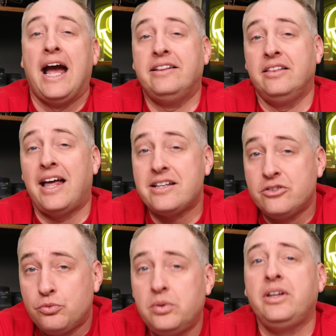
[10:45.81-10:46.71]
And that
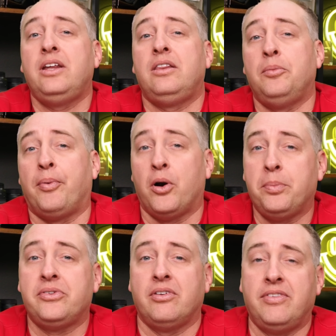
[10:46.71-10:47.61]
is really the
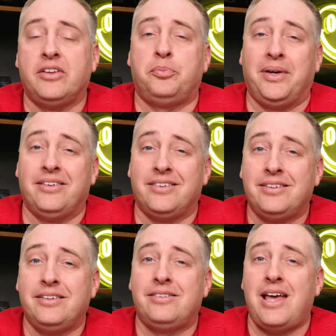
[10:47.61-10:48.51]
purpose of this because
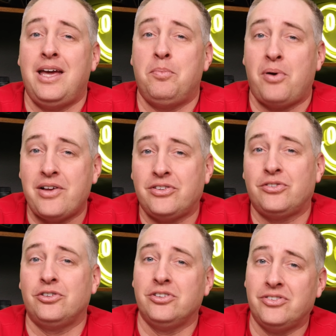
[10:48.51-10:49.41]
this is a
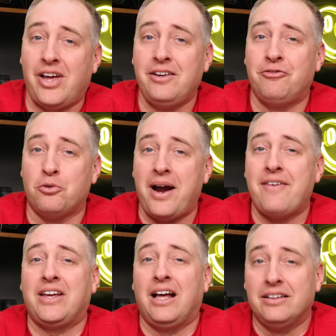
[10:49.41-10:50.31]
processor designed for
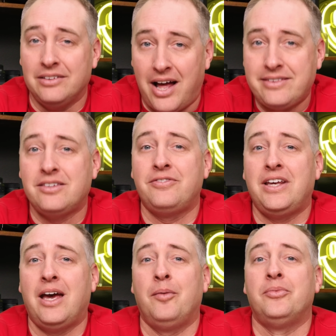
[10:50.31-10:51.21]
having lots of
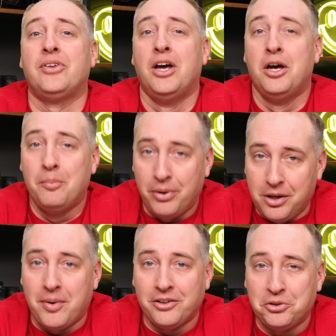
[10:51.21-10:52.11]
VMs,
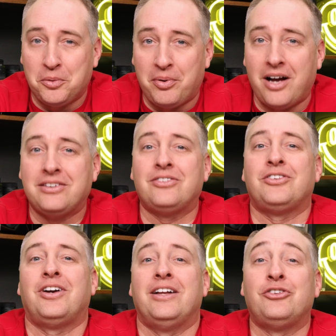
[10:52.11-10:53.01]
putting them onto a
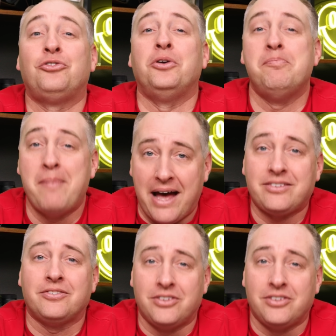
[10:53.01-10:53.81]
processor and just doing massive